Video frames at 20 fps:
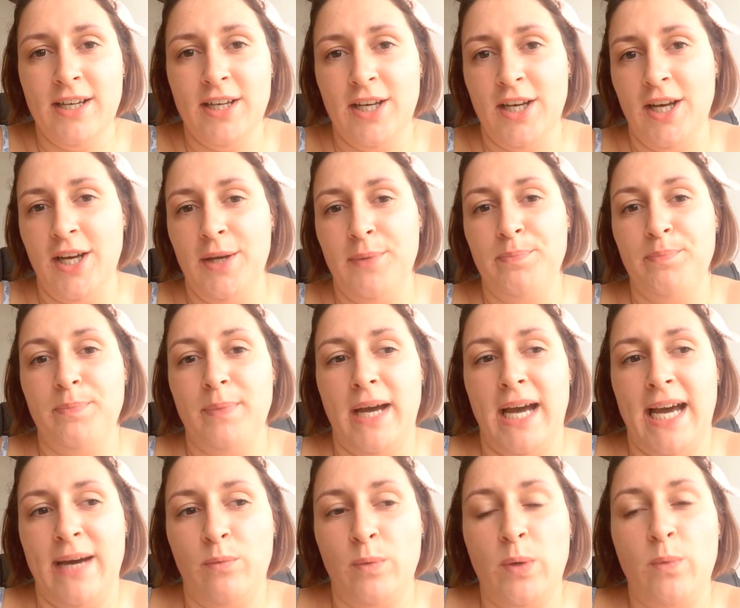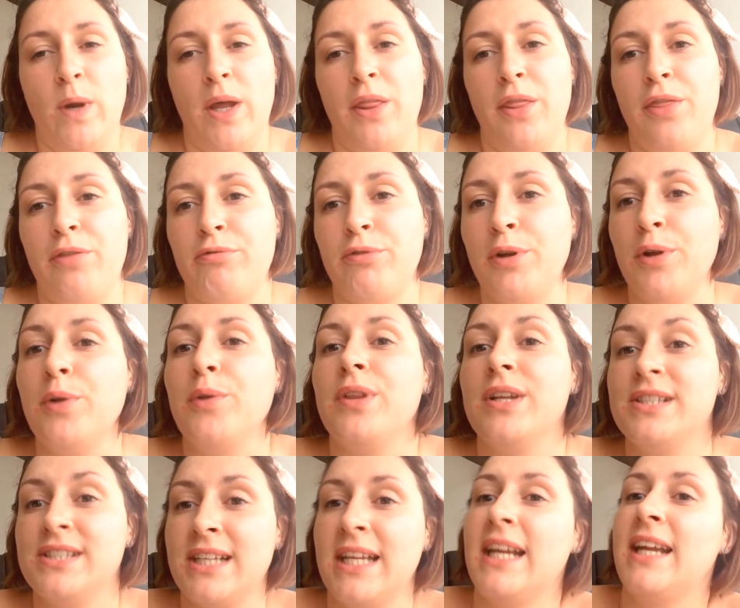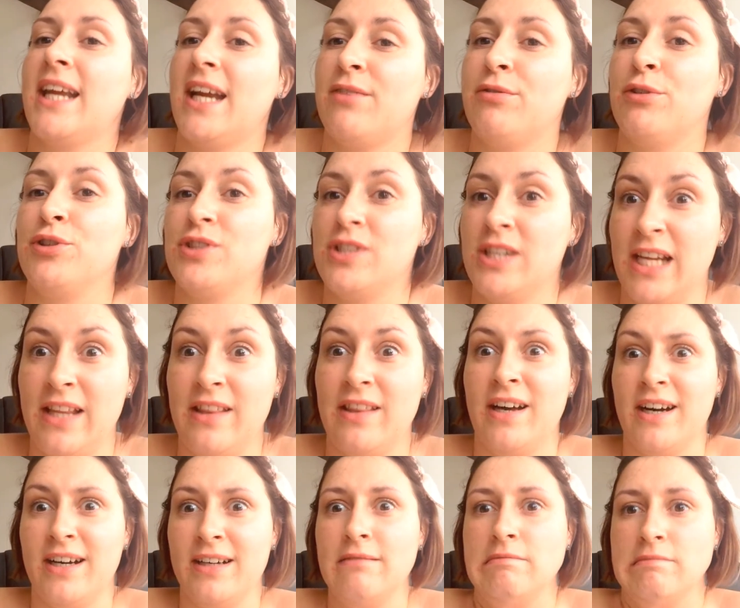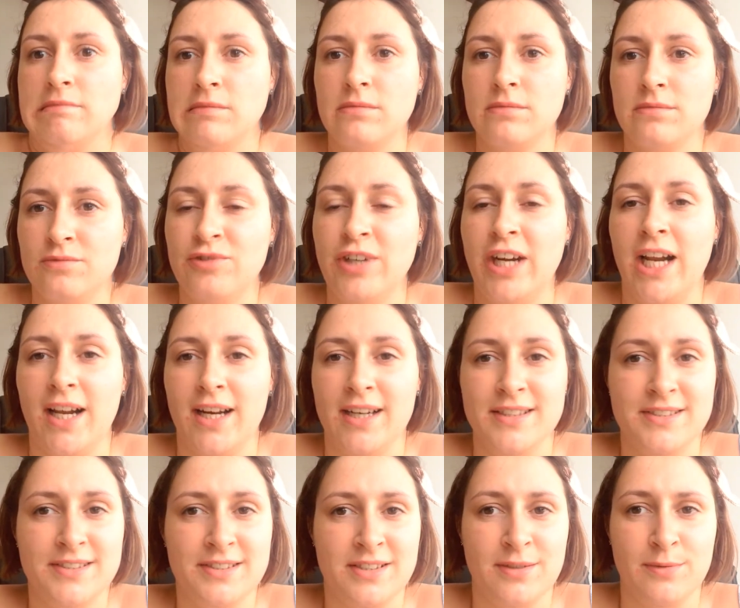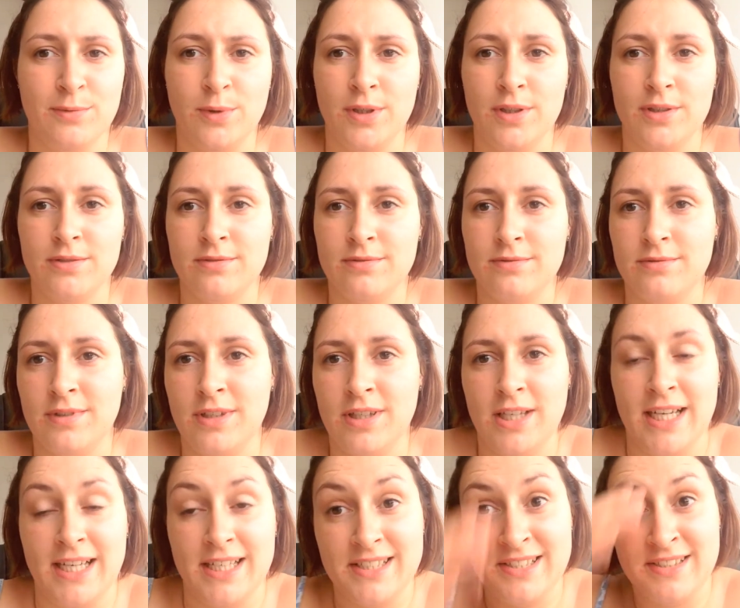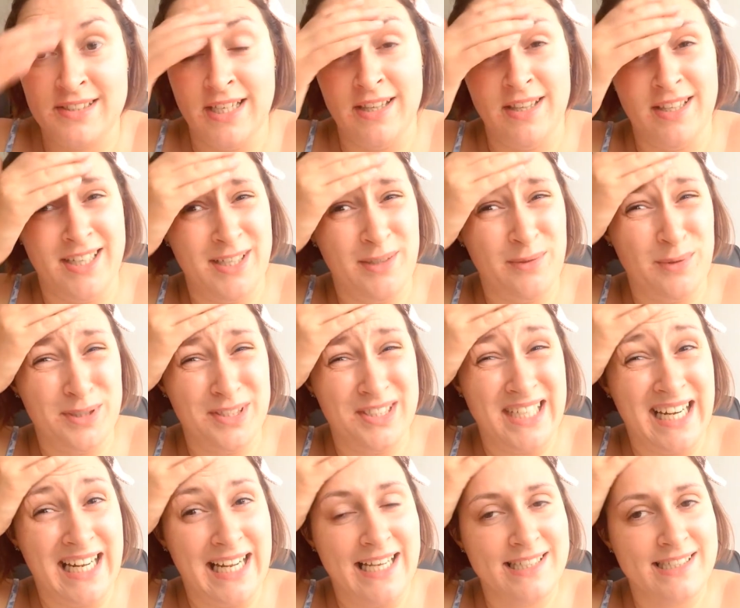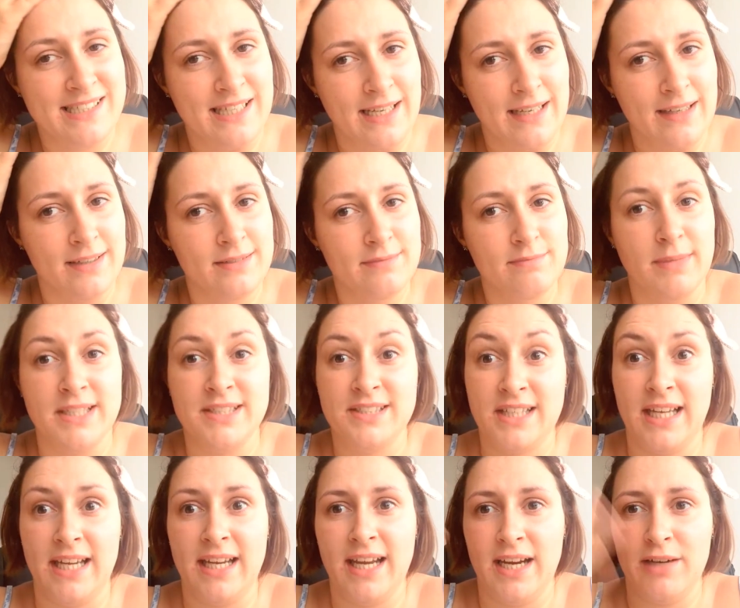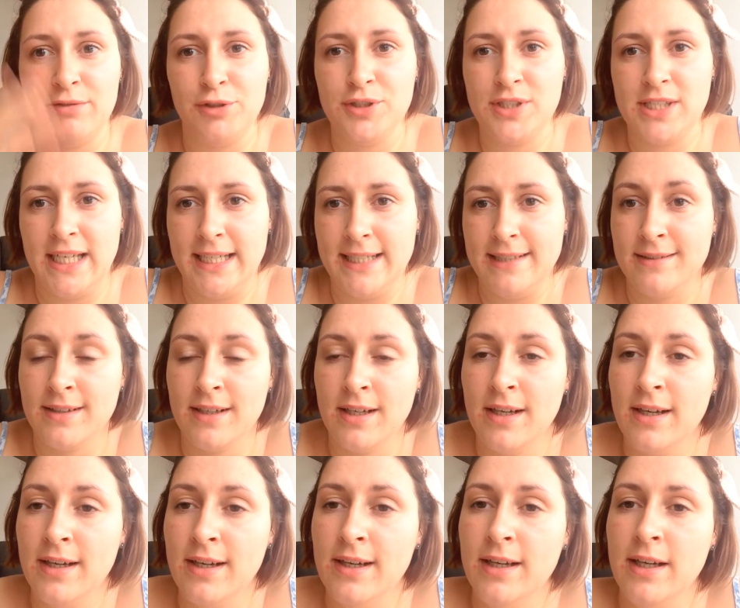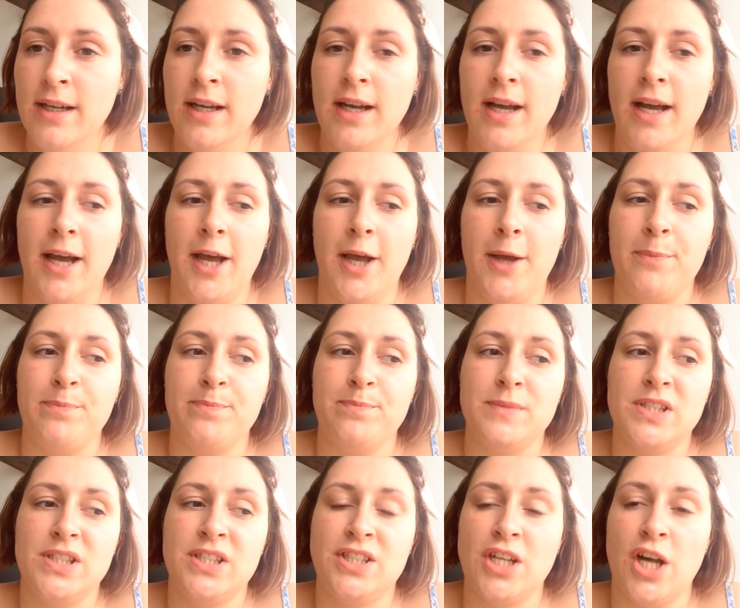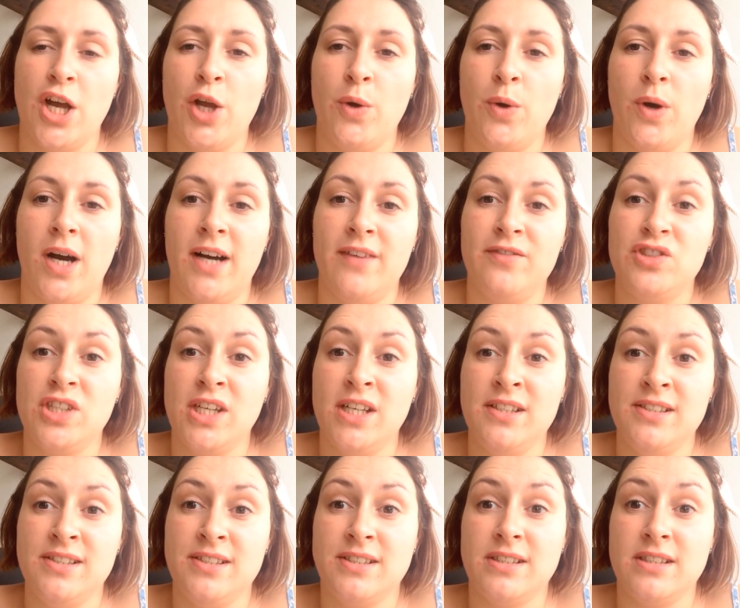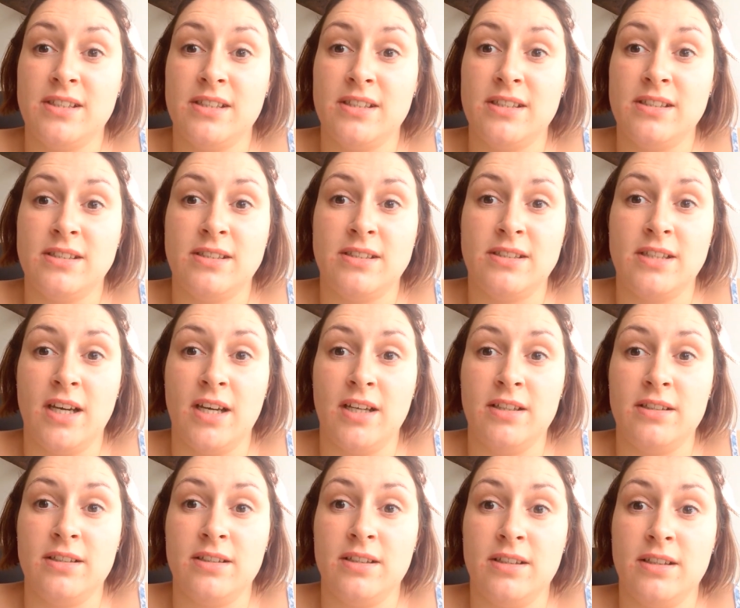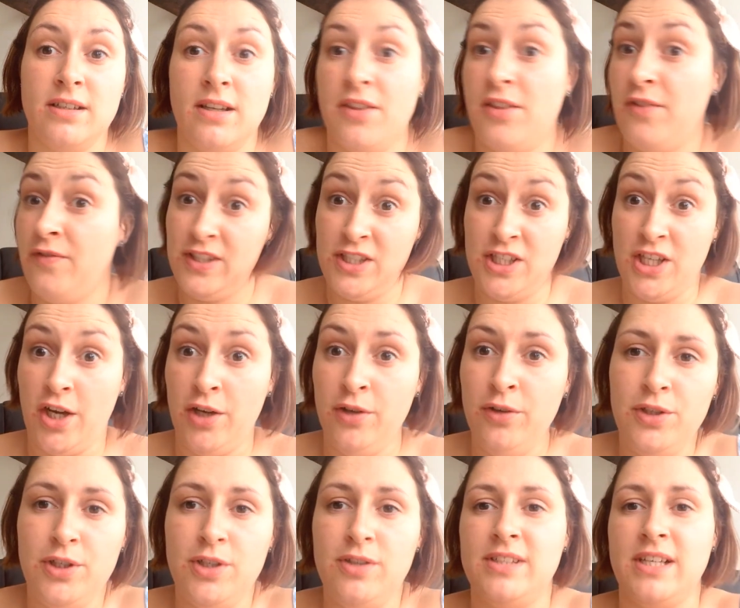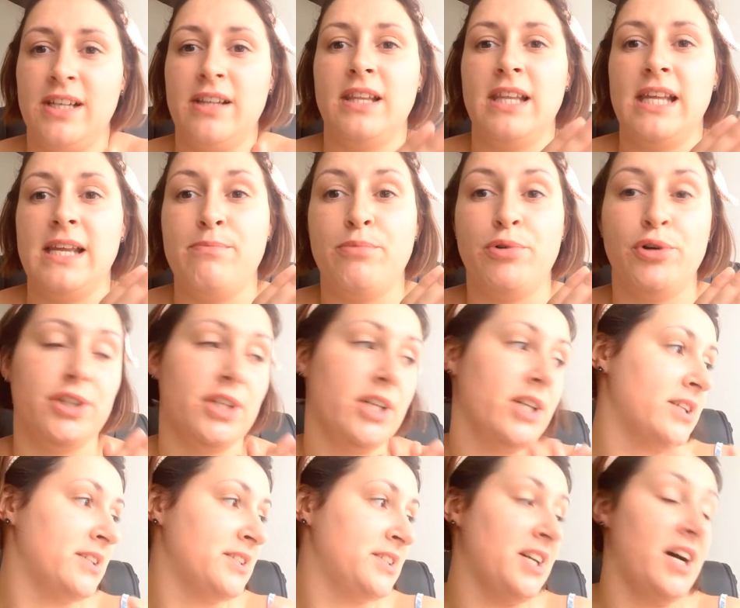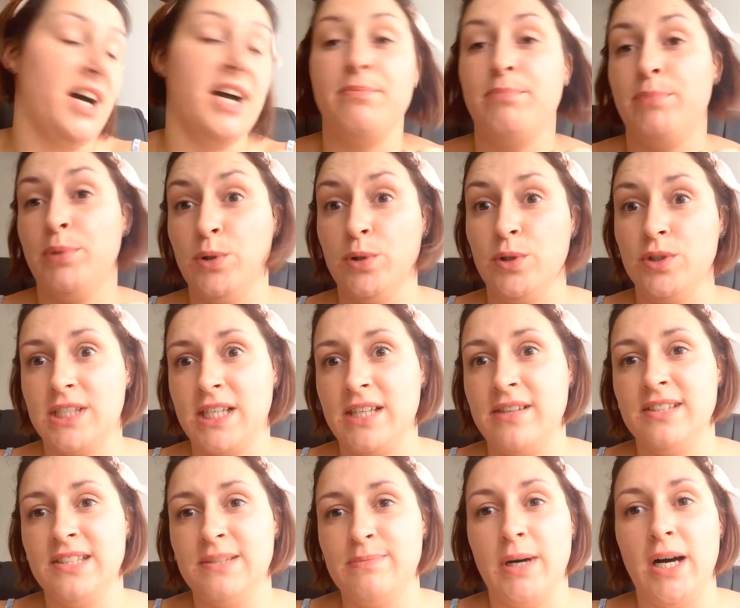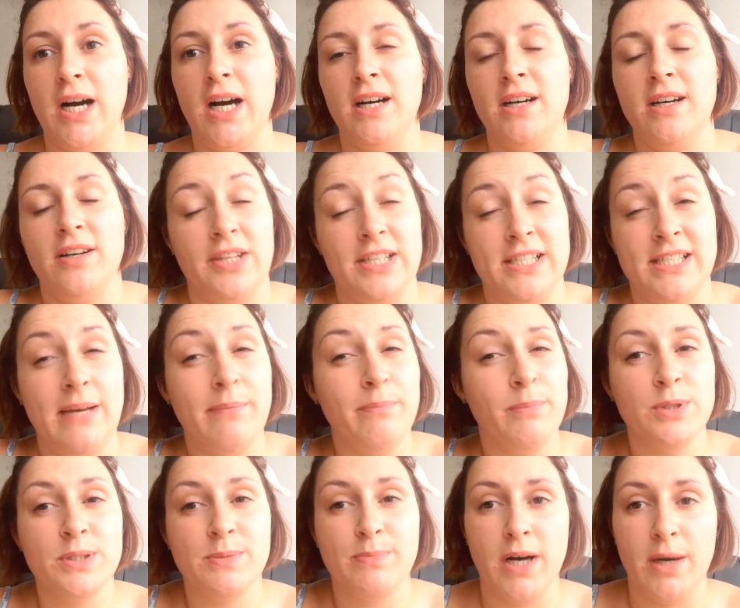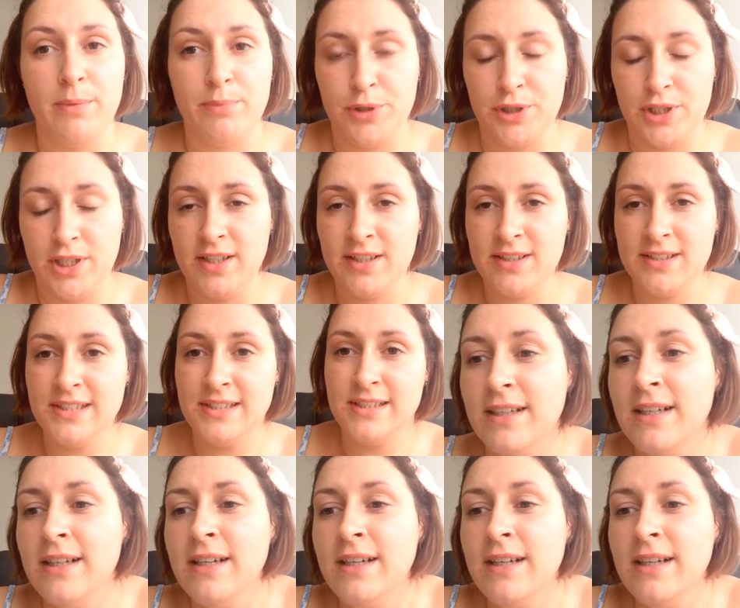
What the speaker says: and we went through the skincare routine that I realised to what extent that I was neglecting my skincare routine. So I've just done the video using the products that I bought in the spa, the Temple Spa products.